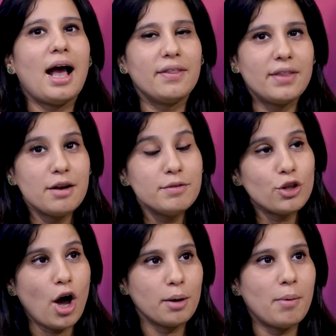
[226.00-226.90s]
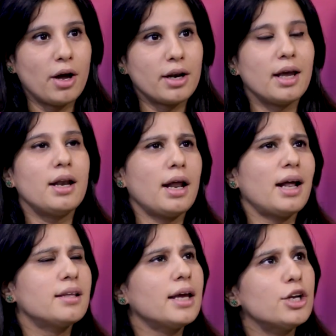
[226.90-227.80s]
And then we thought about it and
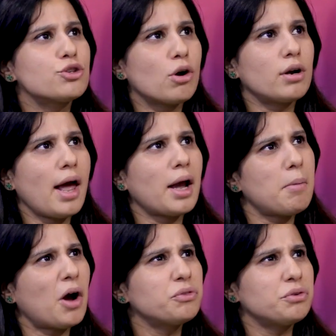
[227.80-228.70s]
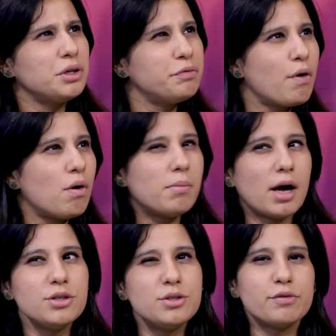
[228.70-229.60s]
I think it took like about 3-4
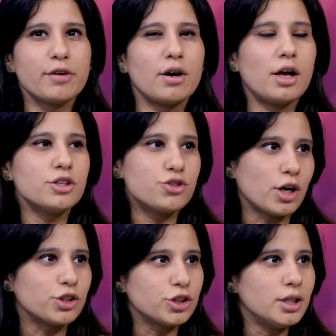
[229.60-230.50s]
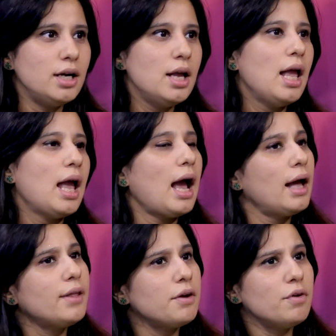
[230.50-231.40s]
months to figure out the structure.
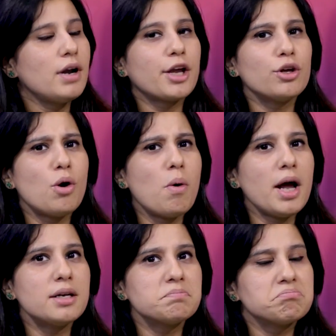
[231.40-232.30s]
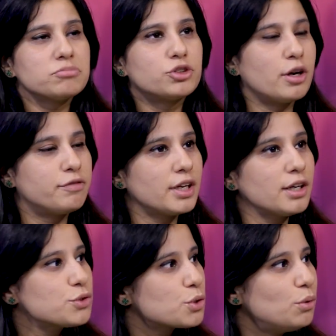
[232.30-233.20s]
And then we were like, you know what?
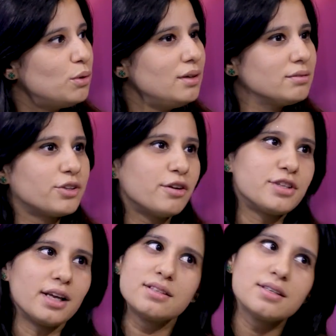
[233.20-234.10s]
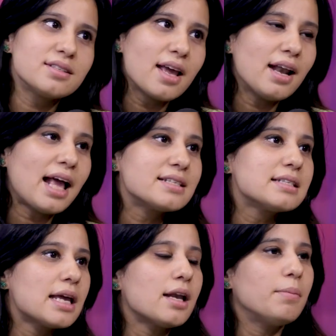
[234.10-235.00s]
Thrifting is cool. Thrifting is
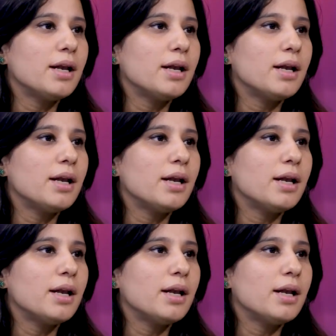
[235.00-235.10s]
sustainability.